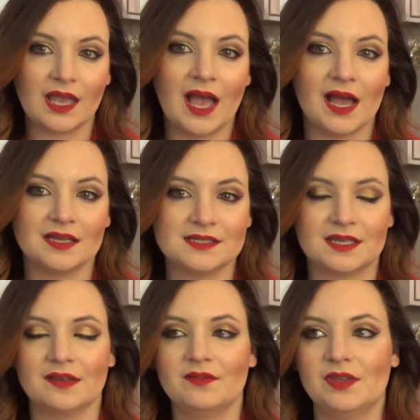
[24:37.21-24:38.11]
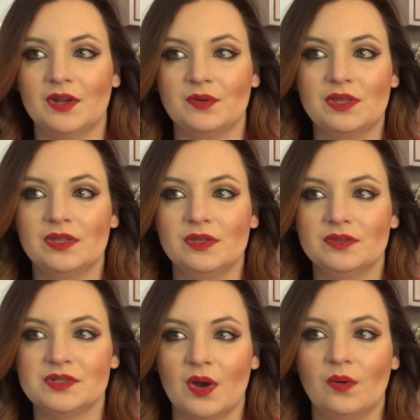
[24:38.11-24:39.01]
had to get, you know, you
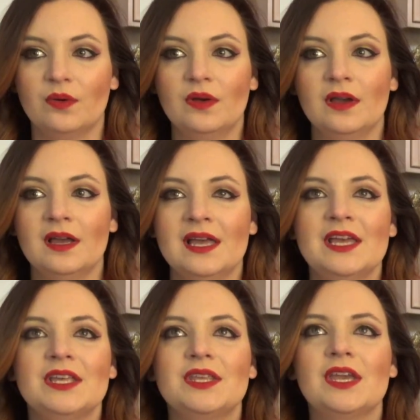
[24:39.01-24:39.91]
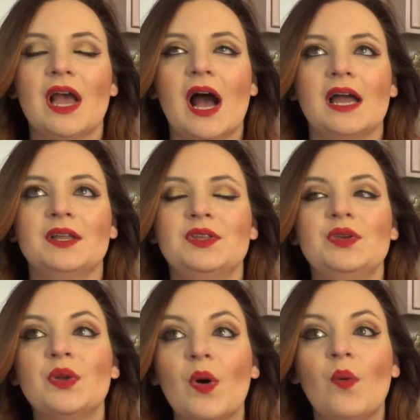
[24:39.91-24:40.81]
don't
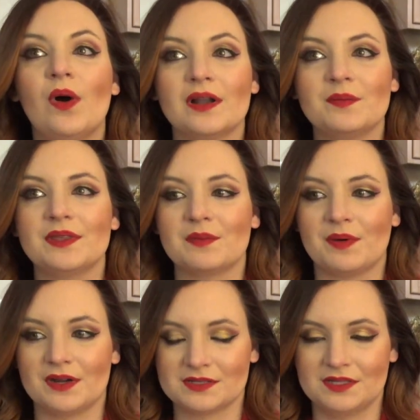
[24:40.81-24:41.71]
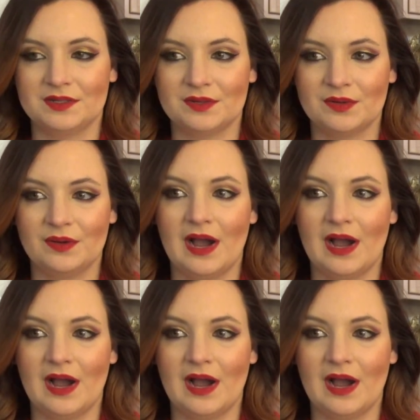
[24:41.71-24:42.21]
want to be the person who